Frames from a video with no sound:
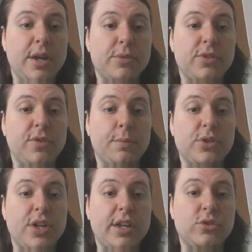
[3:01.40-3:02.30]
Sam it's for
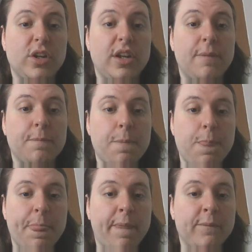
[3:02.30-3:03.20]
protection.
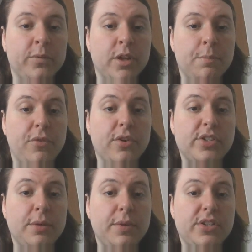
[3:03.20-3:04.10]
Before
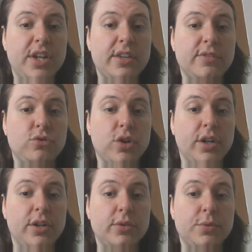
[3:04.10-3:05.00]
Sam leaves, he asks if
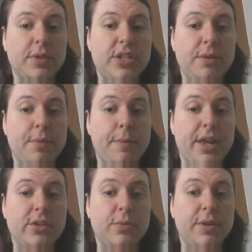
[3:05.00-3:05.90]
John knows what the demon
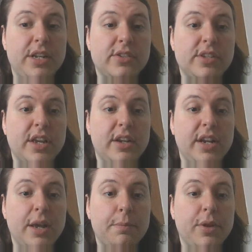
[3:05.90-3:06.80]
meant when he said
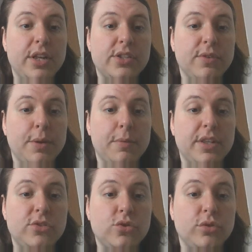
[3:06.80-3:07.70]
he had plans for him
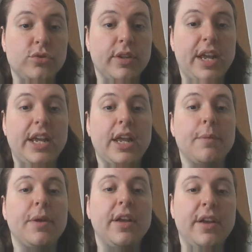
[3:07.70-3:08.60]
and the children like
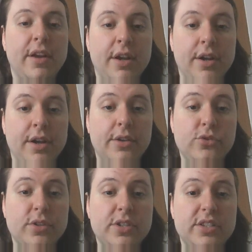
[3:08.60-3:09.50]
him.
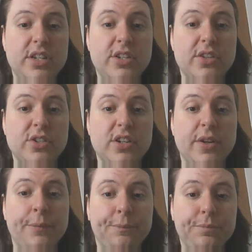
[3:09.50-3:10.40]
John says he doesn't.
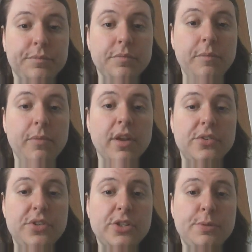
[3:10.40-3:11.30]

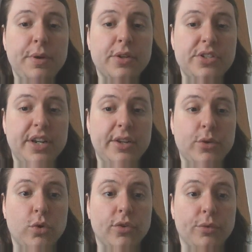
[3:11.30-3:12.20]
Dean's spirit is standing in
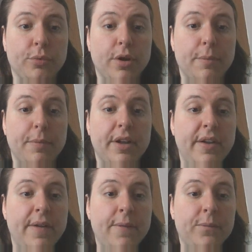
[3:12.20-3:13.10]
the corner of the room,
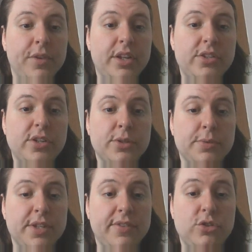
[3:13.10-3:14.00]
and he says to
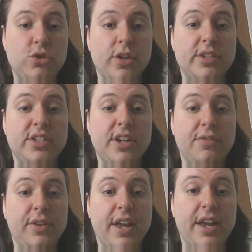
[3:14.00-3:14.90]
himself that John is
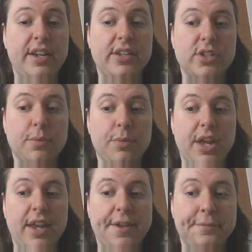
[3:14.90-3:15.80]
definitely hiding
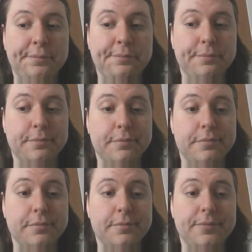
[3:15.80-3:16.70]
something.
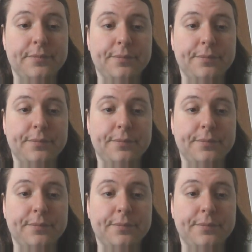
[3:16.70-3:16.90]
Mm-hmm.